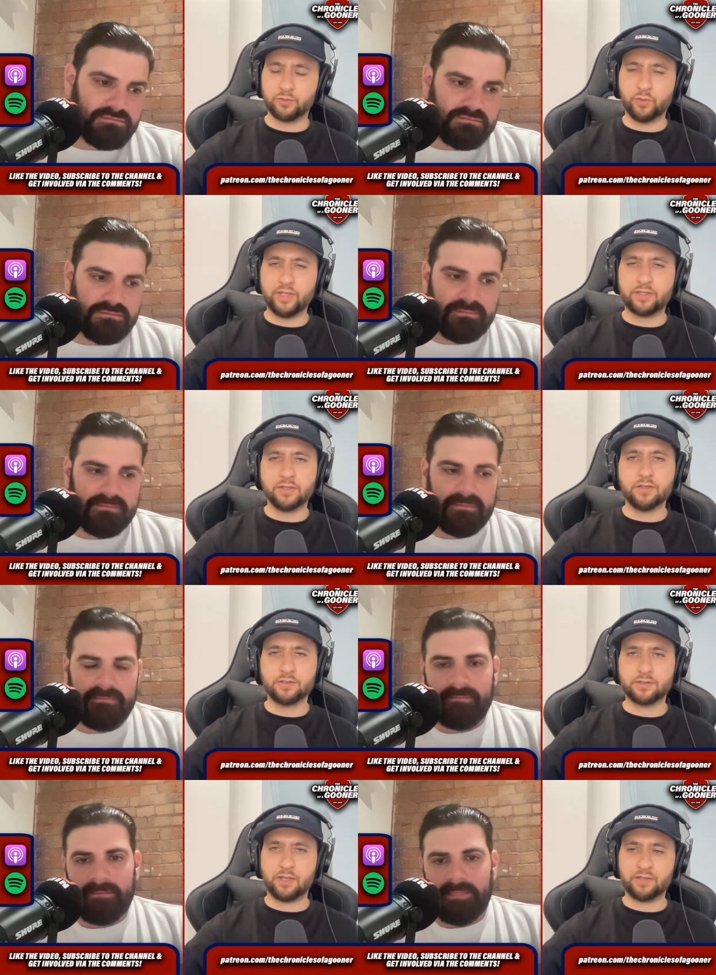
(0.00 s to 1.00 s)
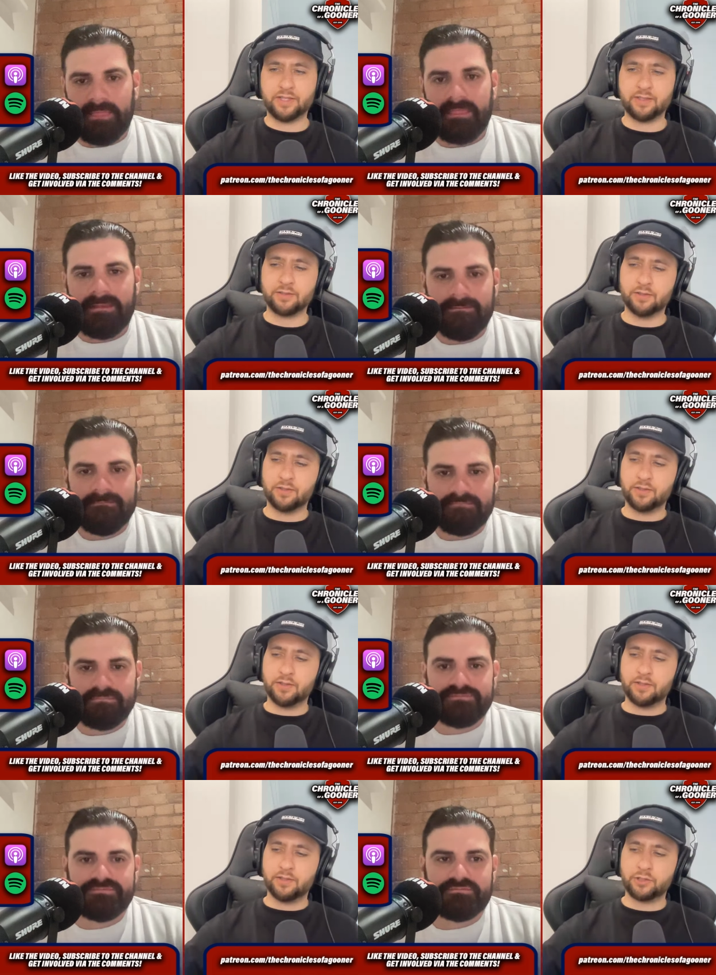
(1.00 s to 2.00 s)
Speaker 1: a weakness. I think
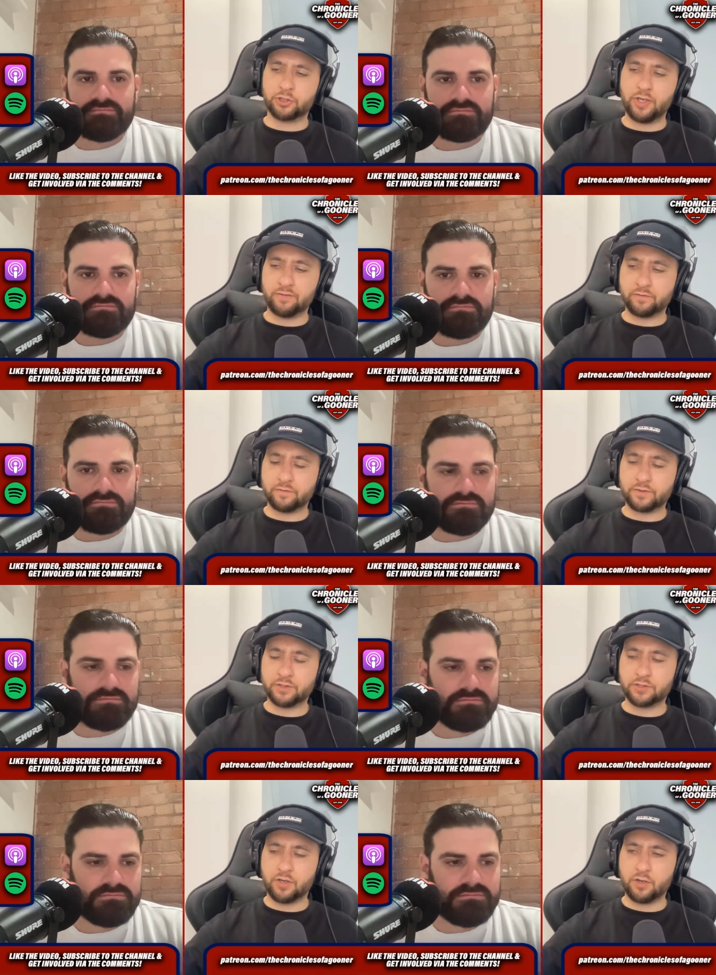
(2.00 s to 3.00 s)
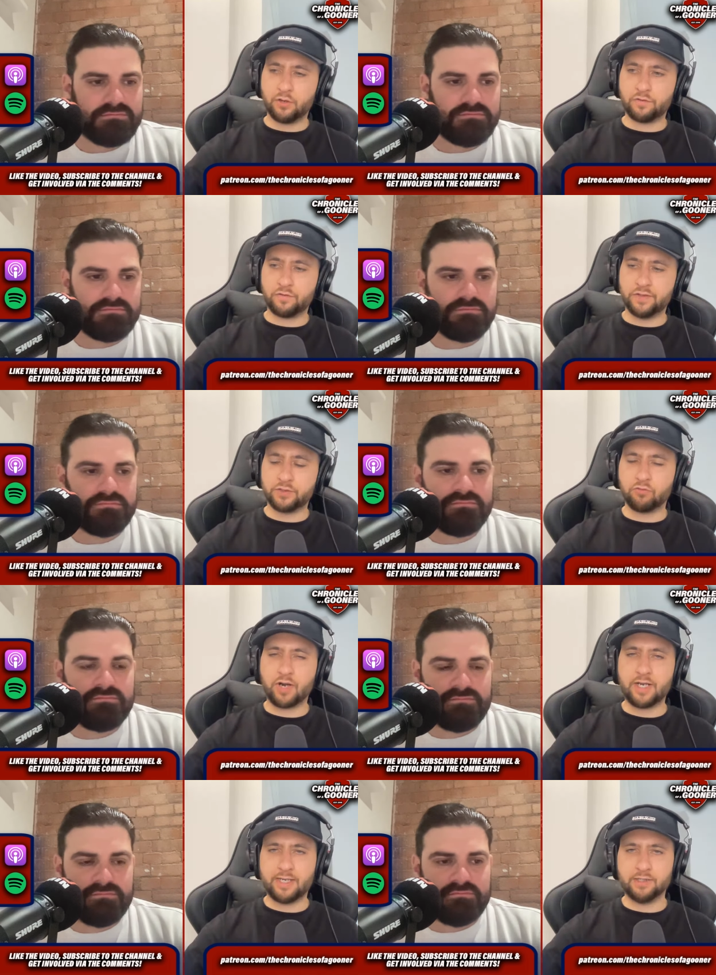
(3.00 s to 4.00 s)
the strength to start off is the
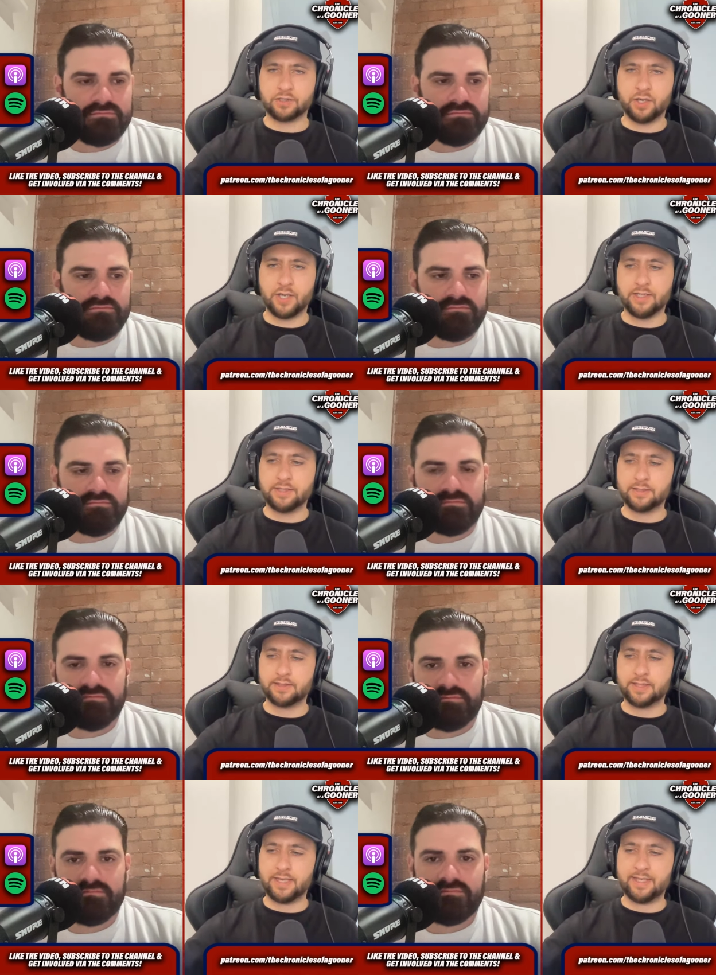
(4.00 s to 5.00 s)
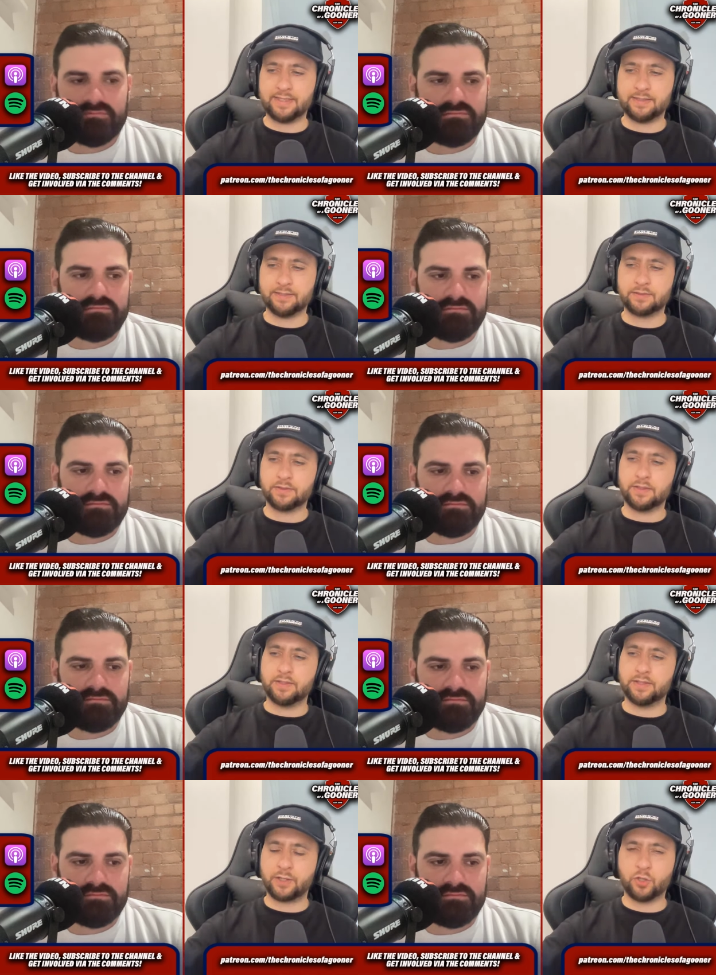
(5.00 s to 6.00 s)
right hand side and
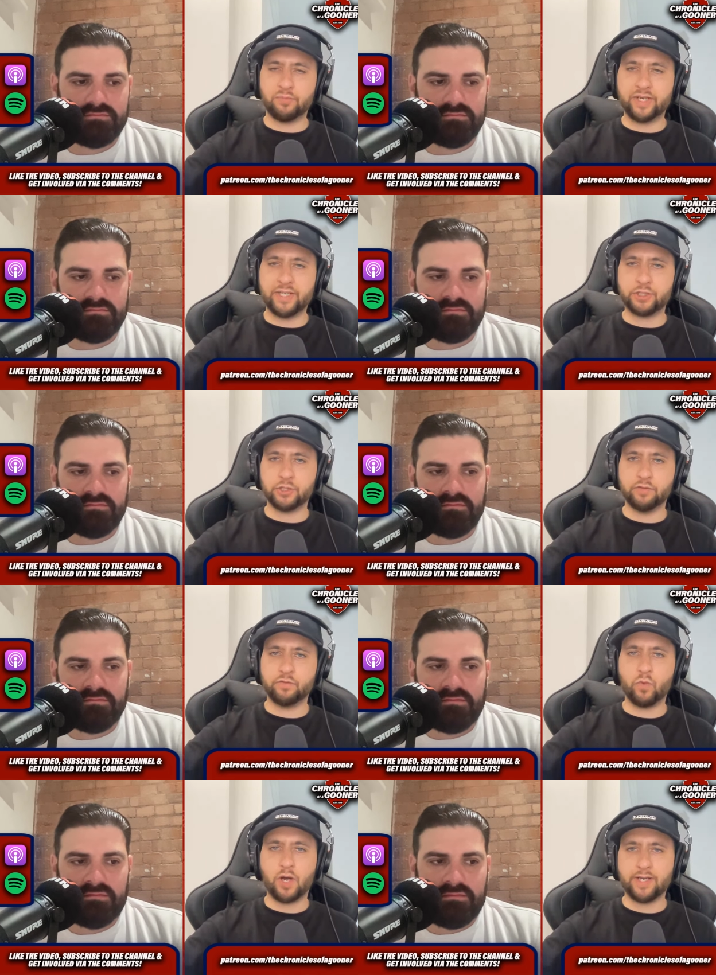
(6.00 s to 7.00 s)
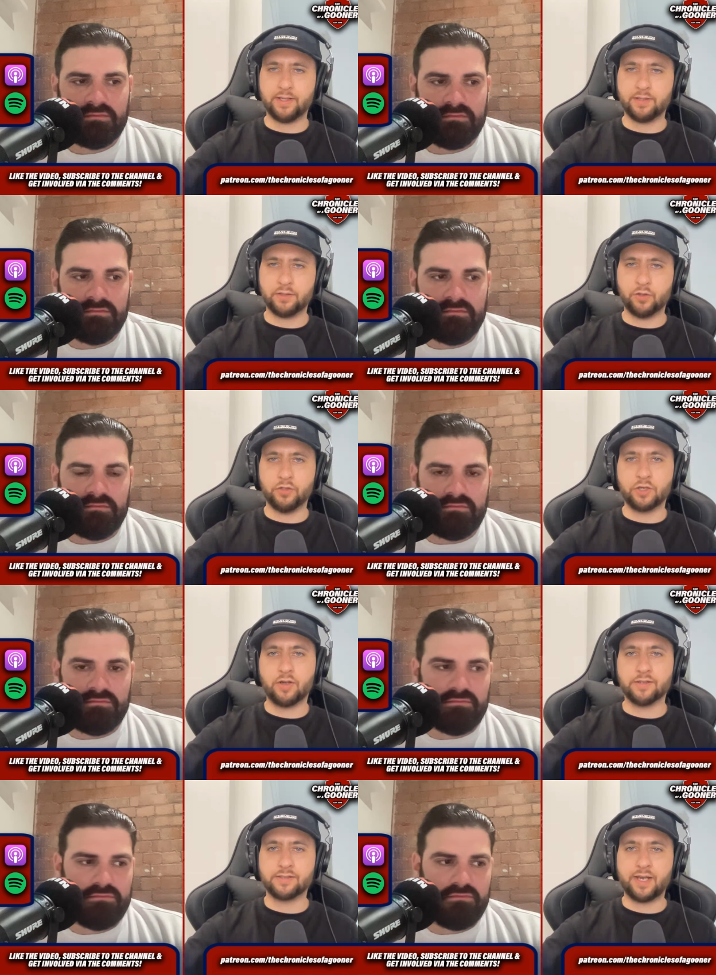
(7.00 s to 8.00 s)
that combination of White,
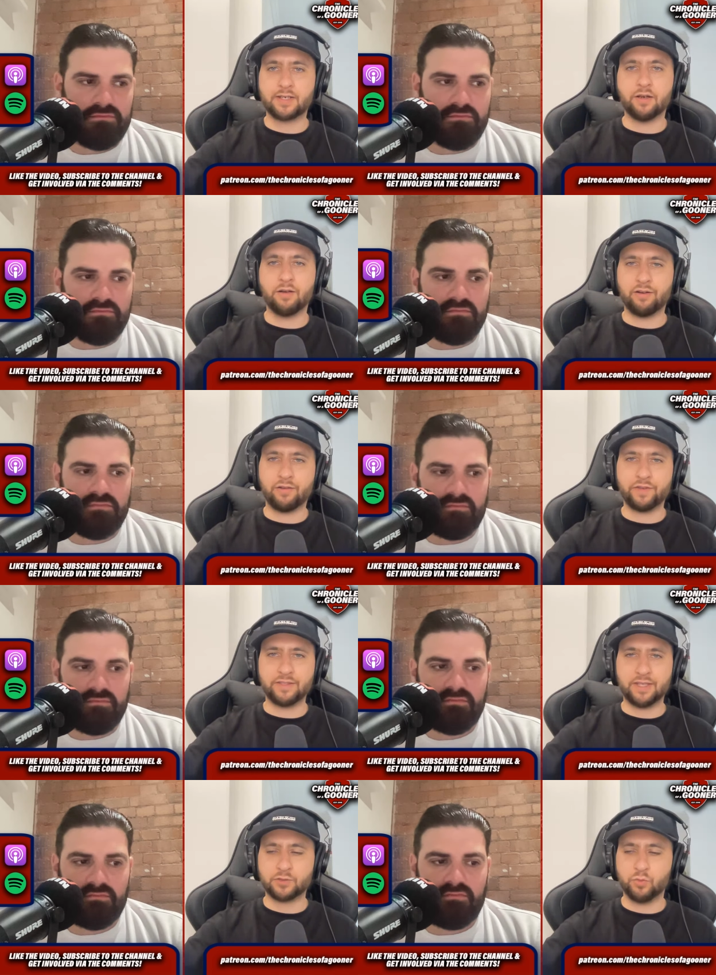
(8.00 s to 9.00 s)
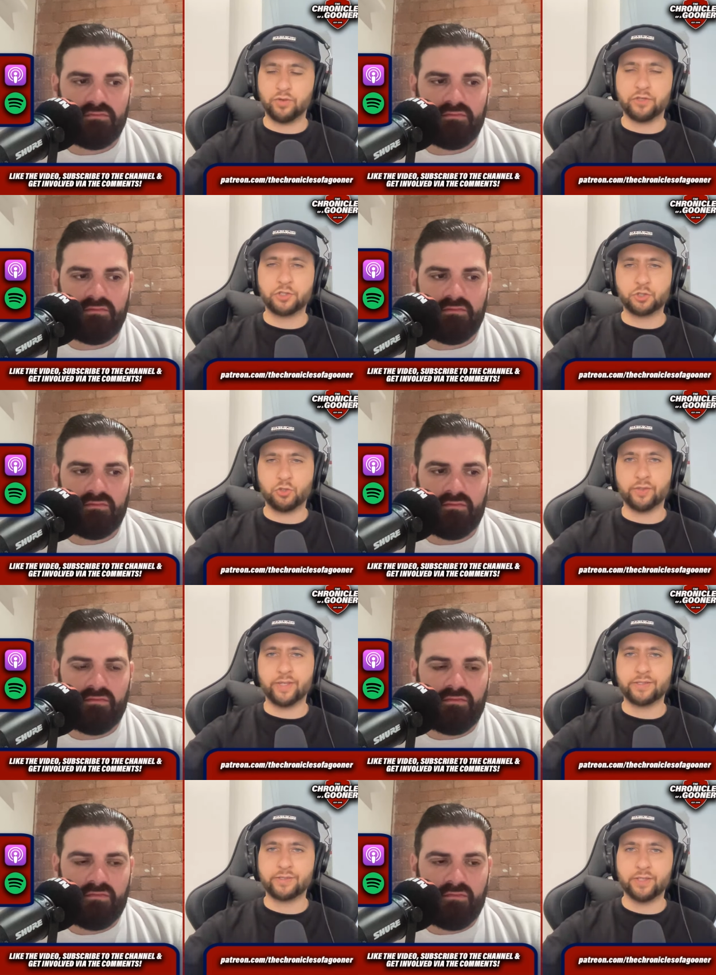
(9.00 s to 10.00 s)
Odegaard, and Saka. I think that's one of the
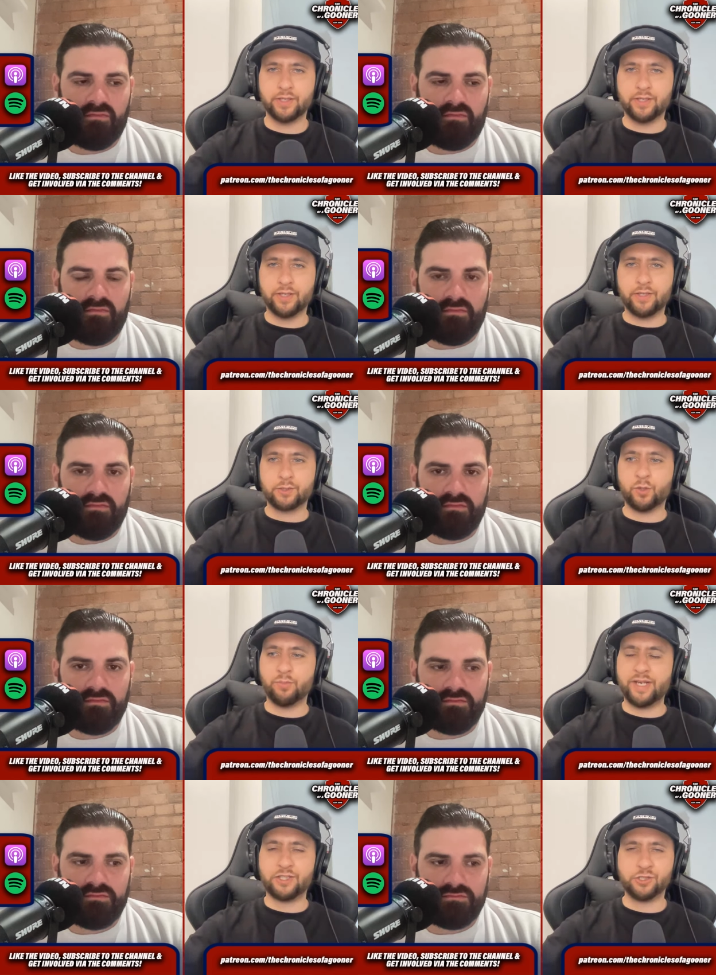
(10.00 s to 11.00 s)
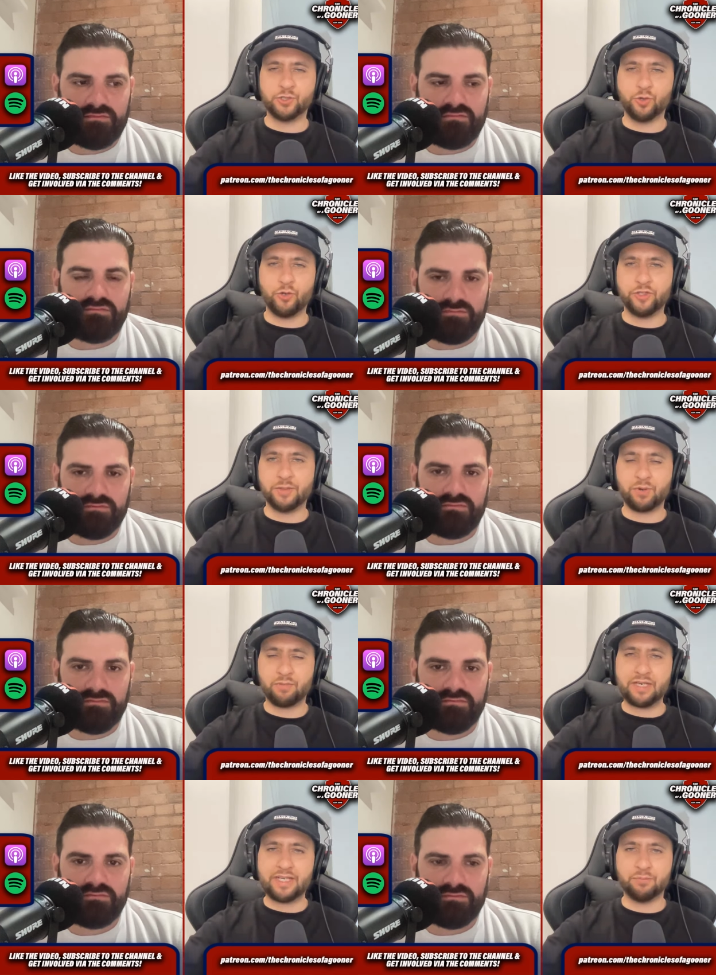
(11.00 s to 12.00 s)
strongest combinations not only in the
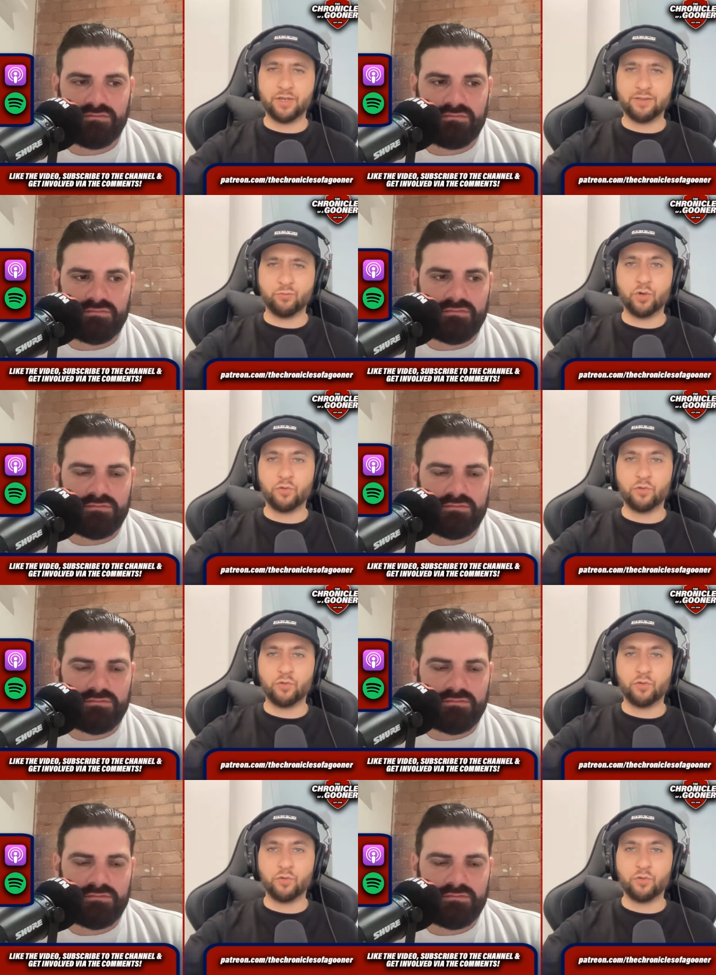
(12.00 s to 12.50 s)
Premier League but in world